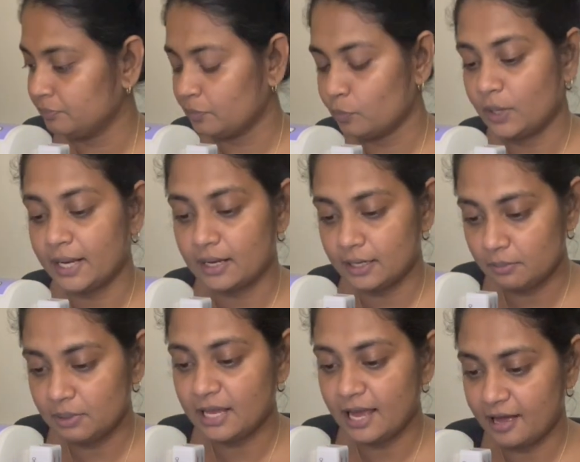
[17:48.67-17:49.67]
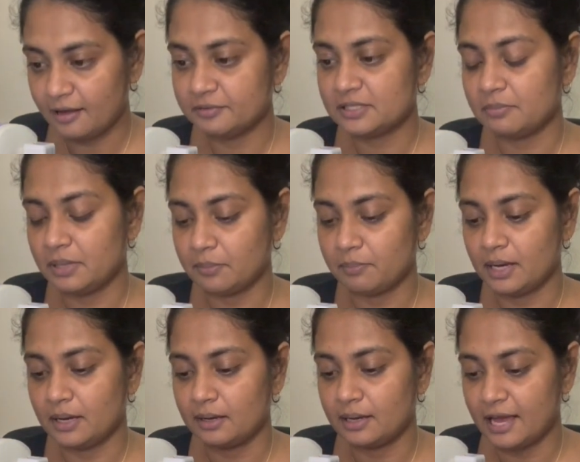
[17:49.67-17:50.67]
when I cut them in half to make
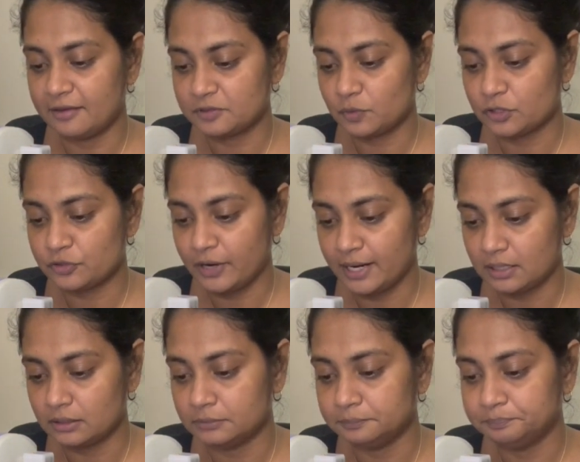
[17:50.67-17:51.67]
my half square triangle.